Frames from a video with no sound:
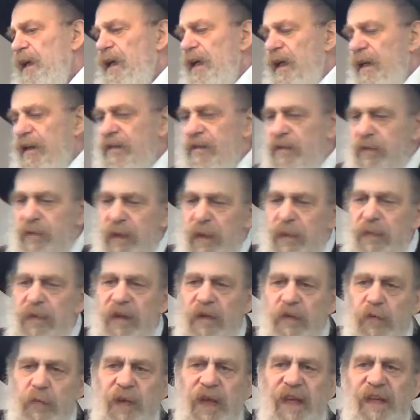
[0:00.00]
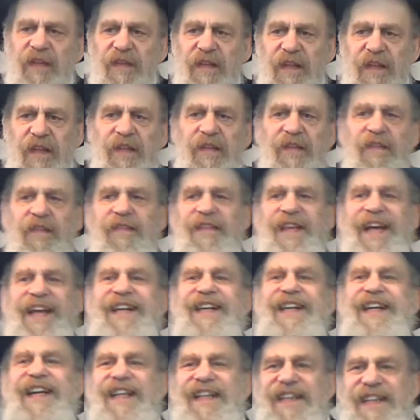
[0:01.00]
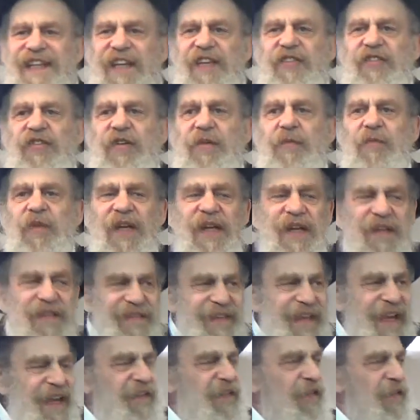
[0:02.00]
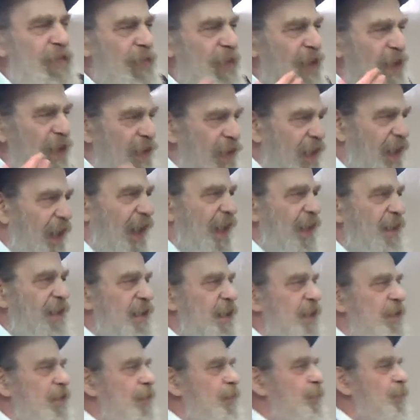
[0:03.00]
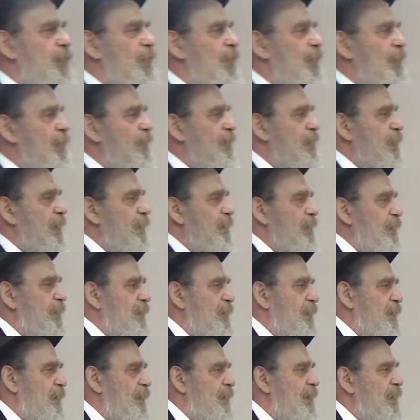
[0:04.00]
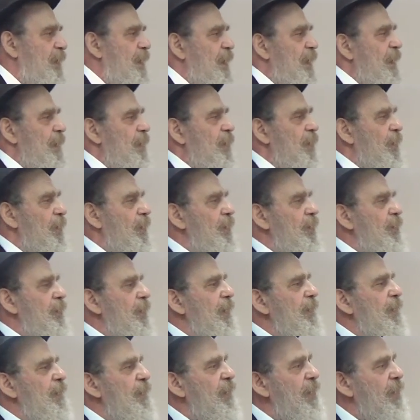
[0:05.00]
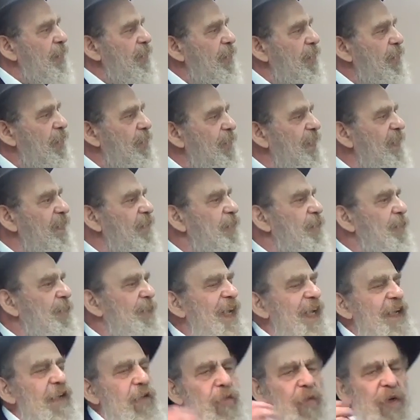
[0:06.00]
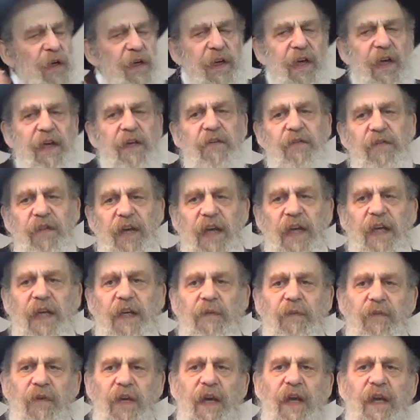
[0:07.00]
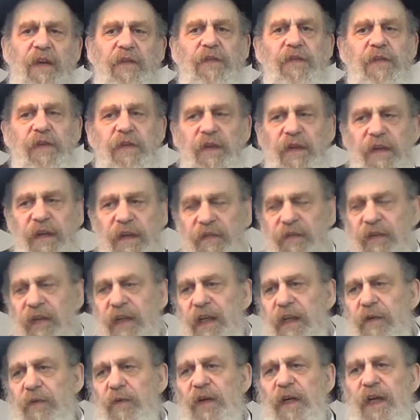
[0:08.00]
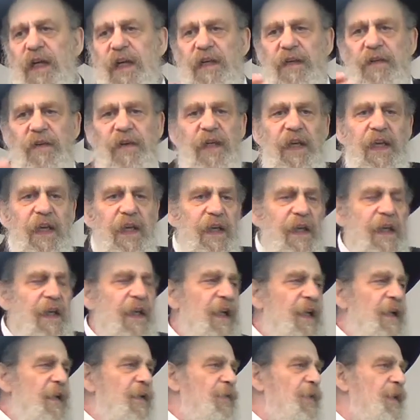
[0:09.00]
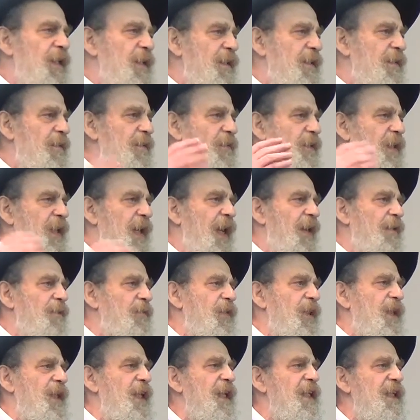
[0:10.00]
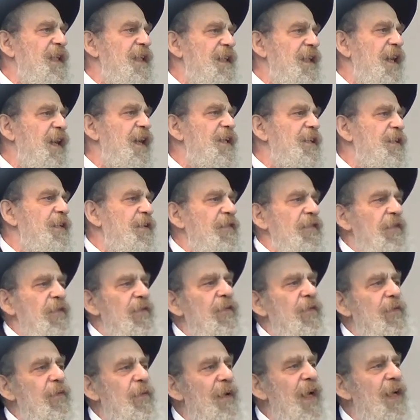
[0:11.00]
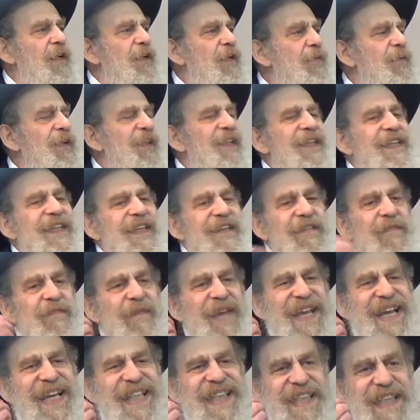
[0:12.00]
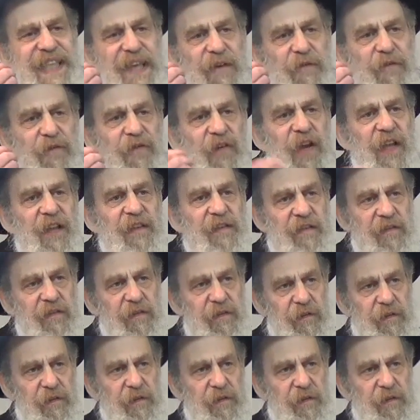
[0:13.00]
As the Rebbe explains that this is not an addition, because that's the real content of B'chol David there. B'chol David there just means no matter what kind of Helam, Behester you're living in, what kind of darkness you're surrounded with, it doesn't make a difference.